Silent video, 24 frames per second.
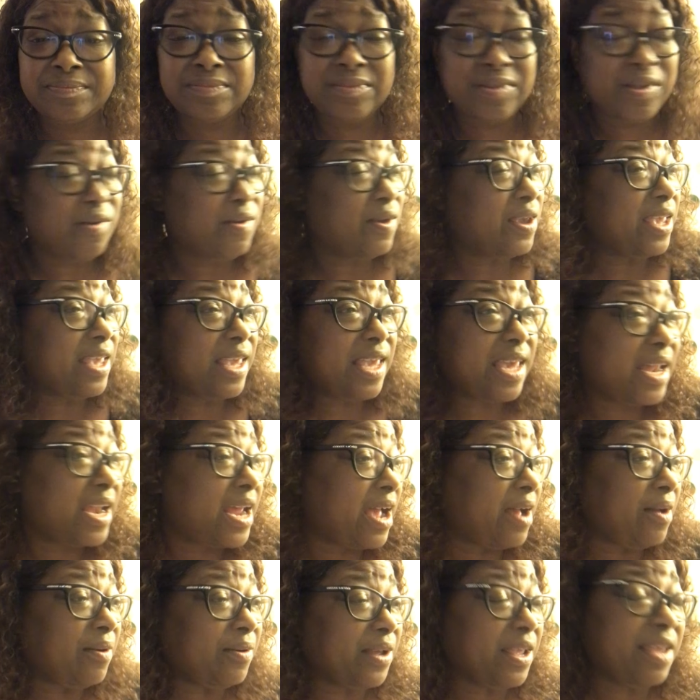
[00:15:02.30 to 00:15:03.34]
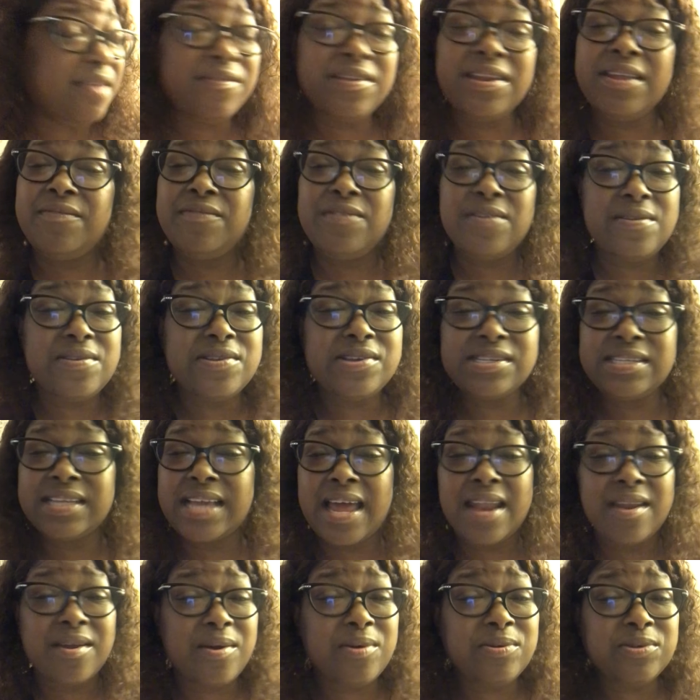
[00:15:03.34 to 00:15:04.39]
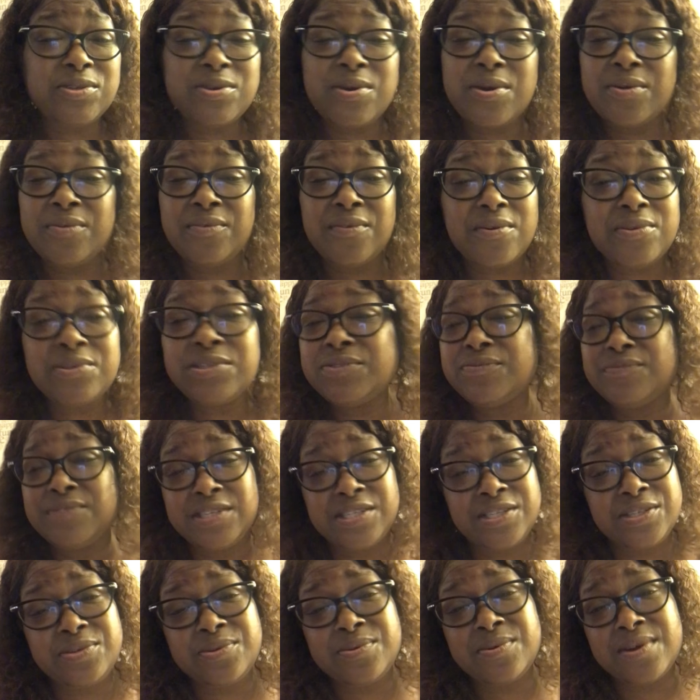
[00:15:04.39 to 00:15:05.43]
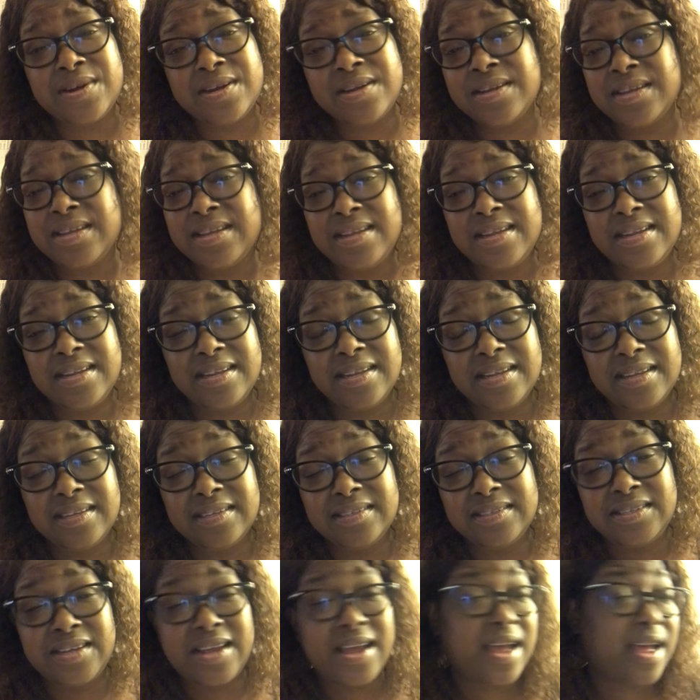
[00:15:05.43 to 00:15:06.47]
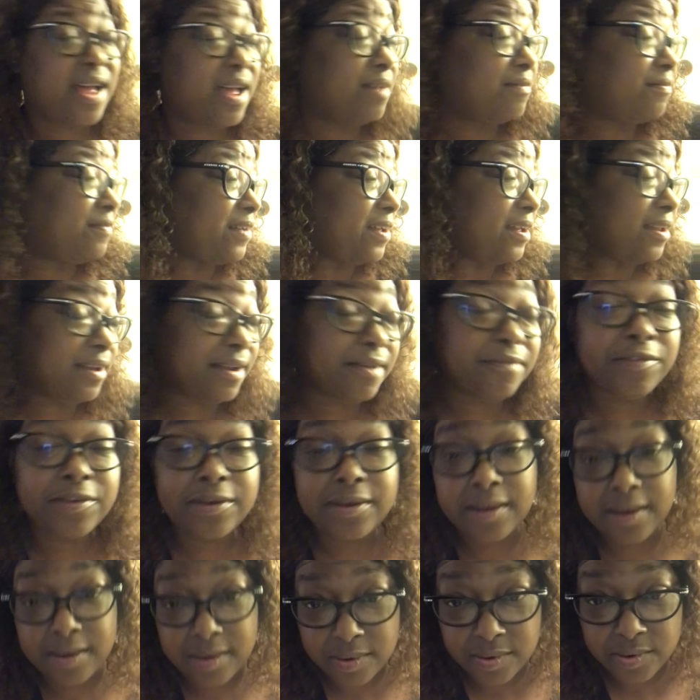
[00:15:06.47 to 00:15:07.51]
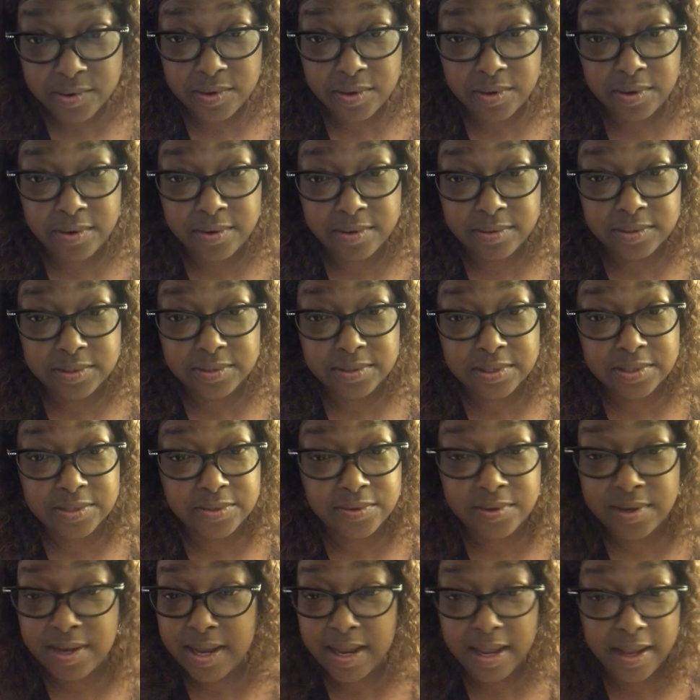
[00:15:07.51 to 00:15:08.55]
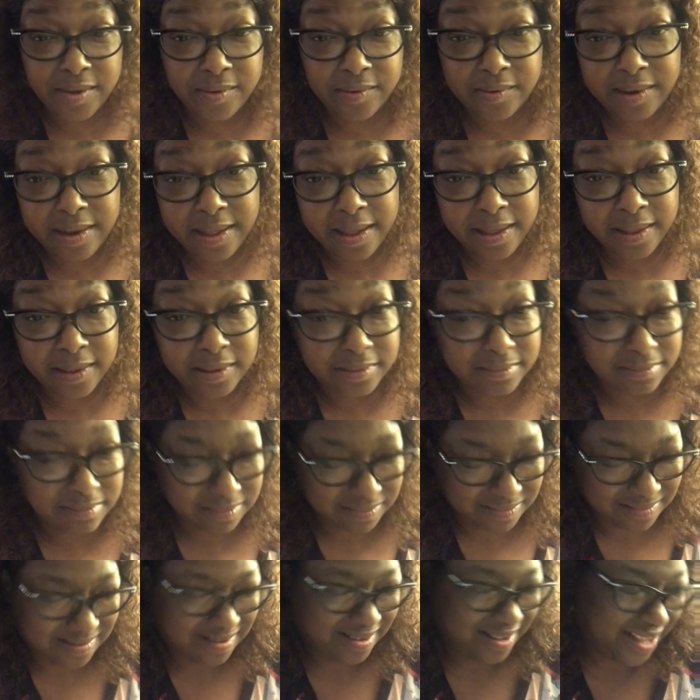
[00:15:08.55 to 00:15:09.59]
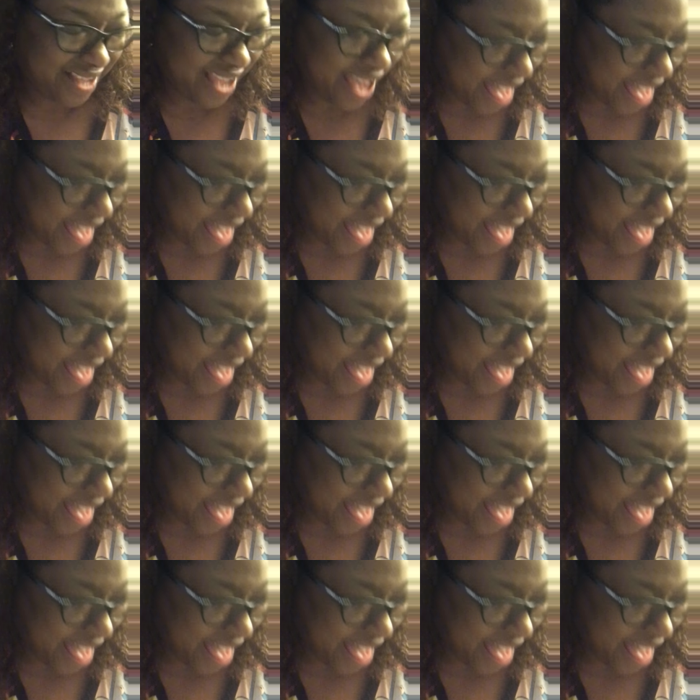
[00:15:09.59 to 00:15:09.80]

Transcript: You can get out. Even if you just got to go to a grocery store. Child, I find every day to go to the grocery store. I ain't gonna lie.